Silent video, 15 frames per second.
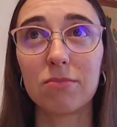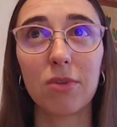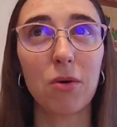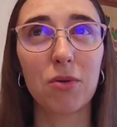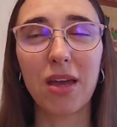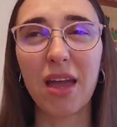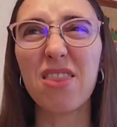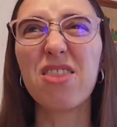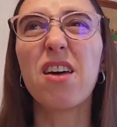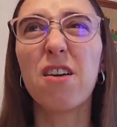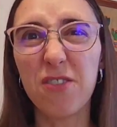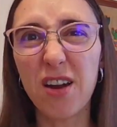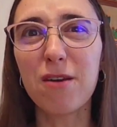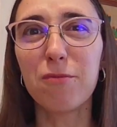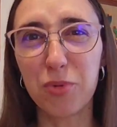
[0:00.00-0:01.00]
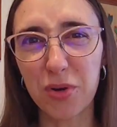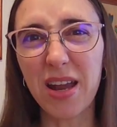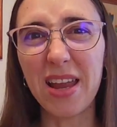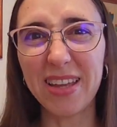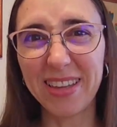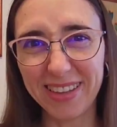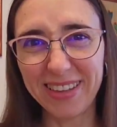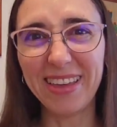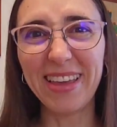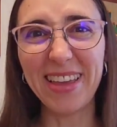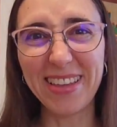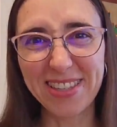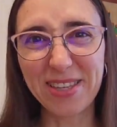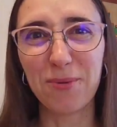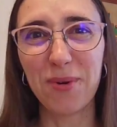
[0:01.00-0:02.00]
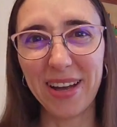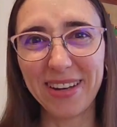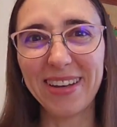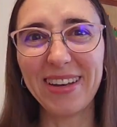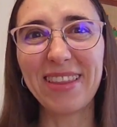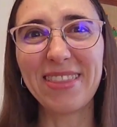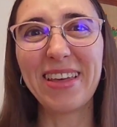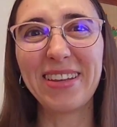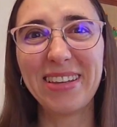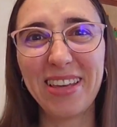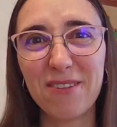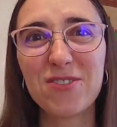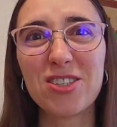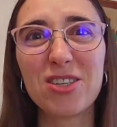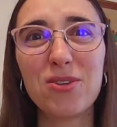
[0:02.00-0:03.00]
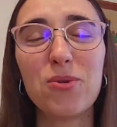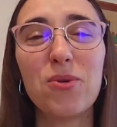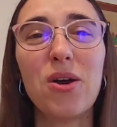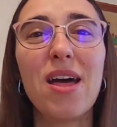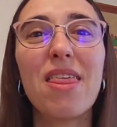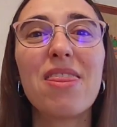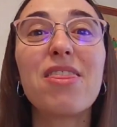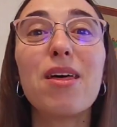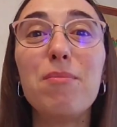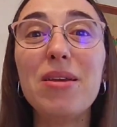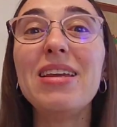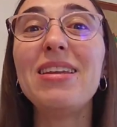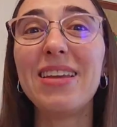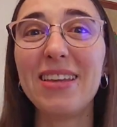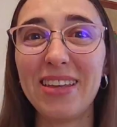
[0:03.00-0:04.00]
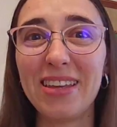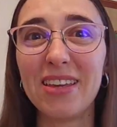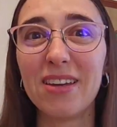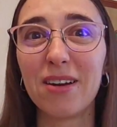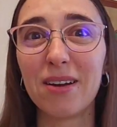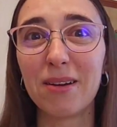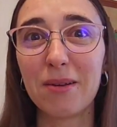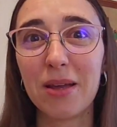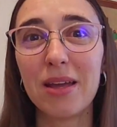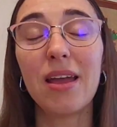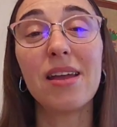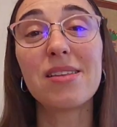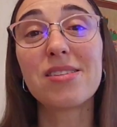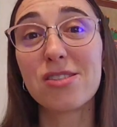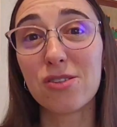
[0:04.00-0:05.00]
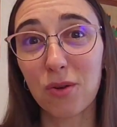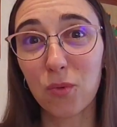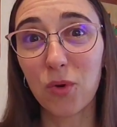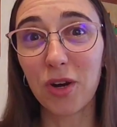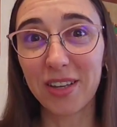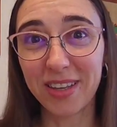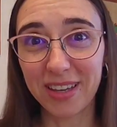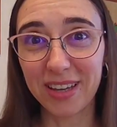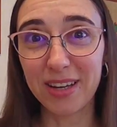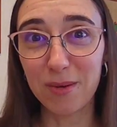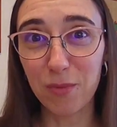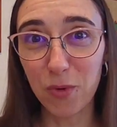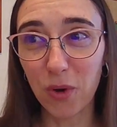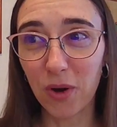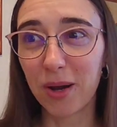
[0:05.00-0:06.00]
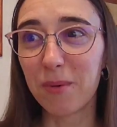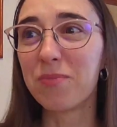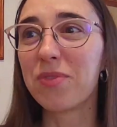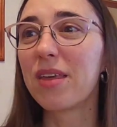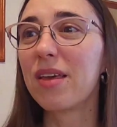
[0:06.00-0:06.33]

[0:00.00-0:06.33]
Okay, the verb break is the one that gives you the meaning here. It's not working anymore.